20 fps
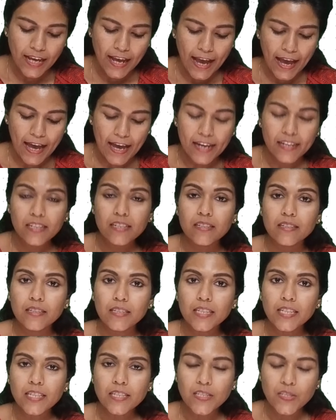and it
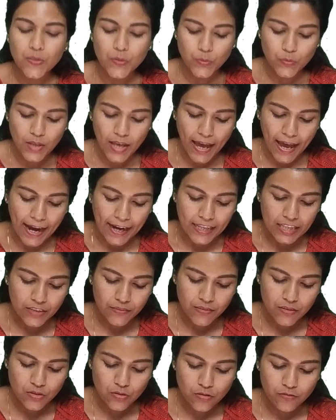leads to the
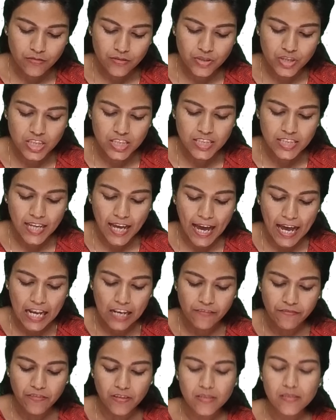activation of a
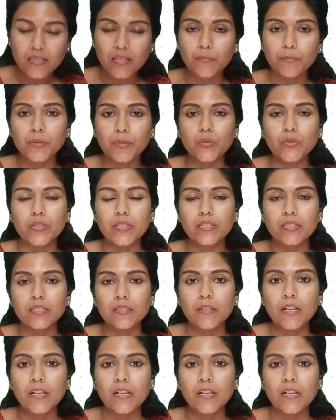G-alpha subunit.